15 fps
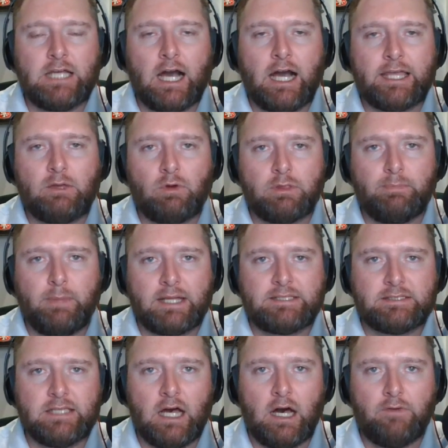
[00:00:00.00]
talking with
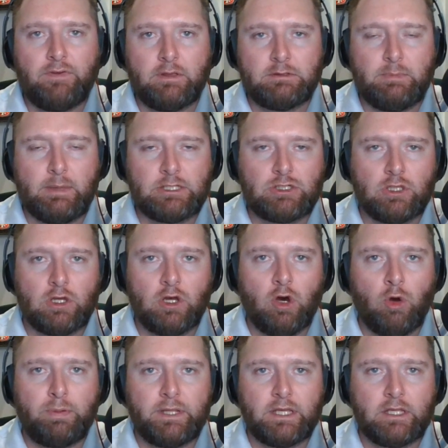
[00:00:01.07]
myself, and as mentioned, the
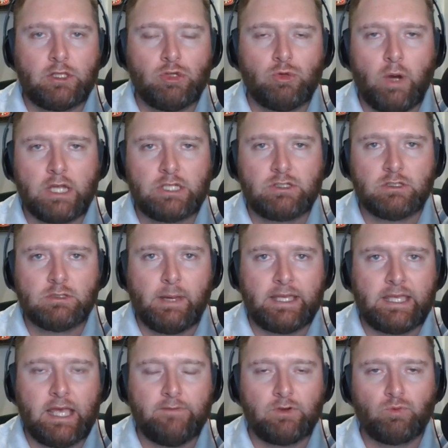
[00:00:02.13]
opening two questions by
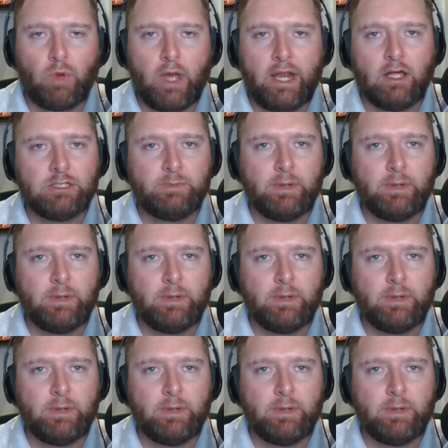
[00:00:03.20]
Kevin Reynolds.